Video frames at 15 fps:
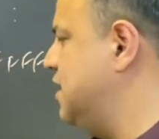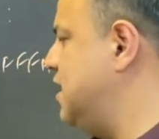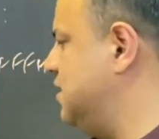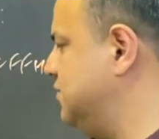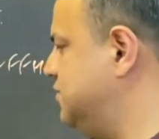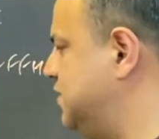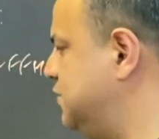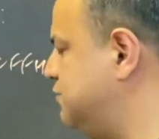
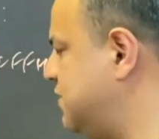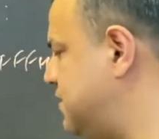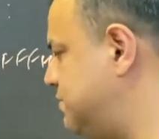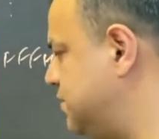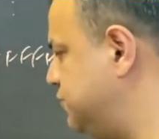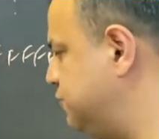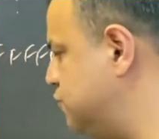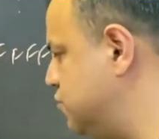Answer is 5
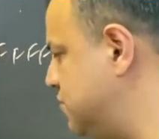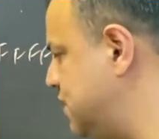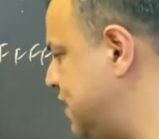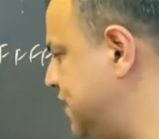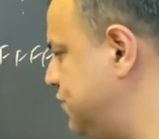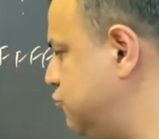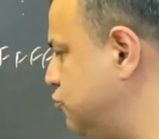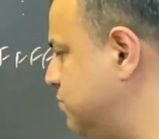plus 4,
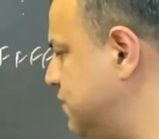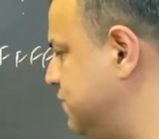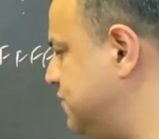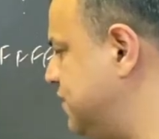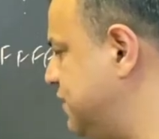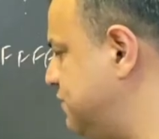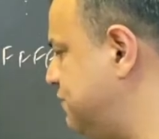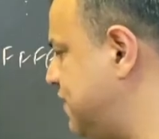9, 2 plus
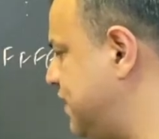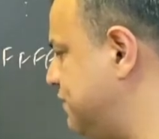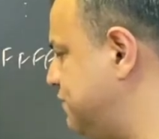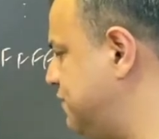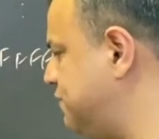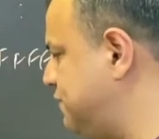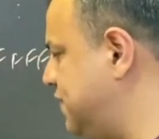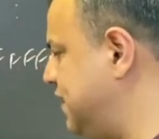3, 5,
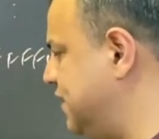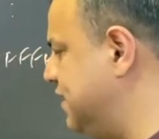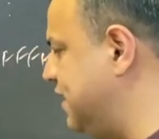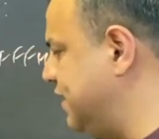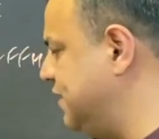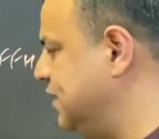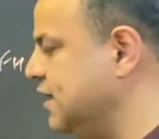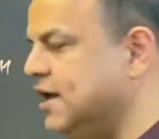
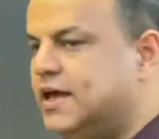59.